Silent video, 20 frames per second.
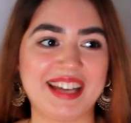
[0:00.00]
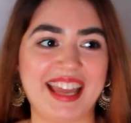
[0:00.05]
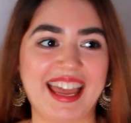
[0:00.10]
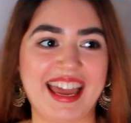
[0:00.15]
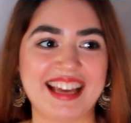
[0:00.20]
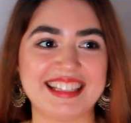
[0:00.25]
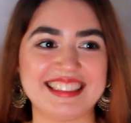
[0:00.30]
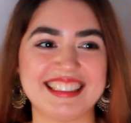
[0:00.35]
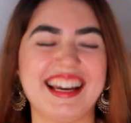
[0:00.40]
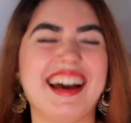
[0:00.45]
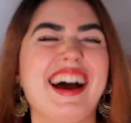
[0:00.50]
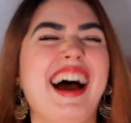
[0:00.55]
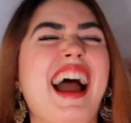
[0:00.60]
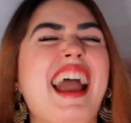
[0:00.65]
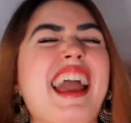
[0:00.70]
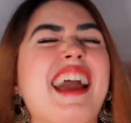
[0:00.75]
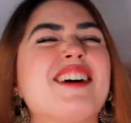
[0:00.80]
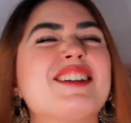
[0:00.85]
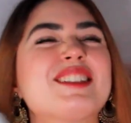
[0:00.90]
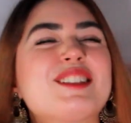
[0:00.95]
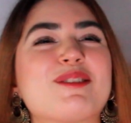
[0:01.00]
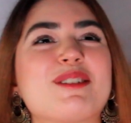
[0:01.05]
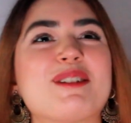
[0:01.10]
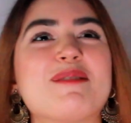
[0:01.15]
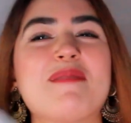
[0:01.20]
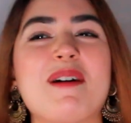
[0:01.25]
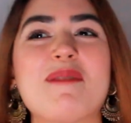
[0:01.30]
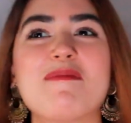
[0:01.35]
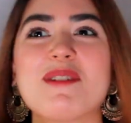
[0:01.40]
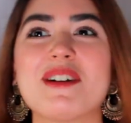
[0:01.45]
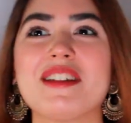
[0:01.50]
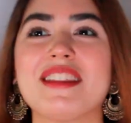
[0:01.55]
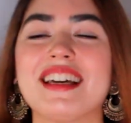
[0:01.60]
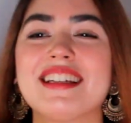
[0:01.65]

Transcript: And I also remember